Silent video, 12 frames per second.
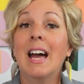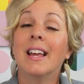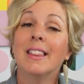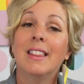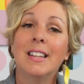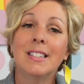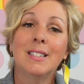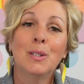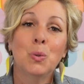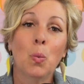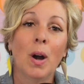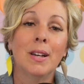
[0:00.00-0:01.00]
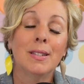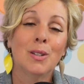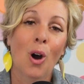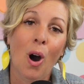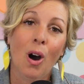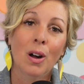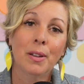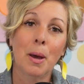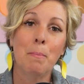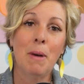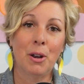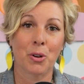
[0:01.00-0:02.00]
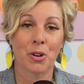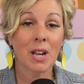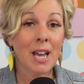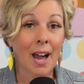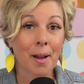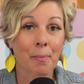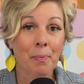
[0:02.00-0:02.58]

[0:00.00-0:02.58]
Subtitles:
This is what is called amenorrhea,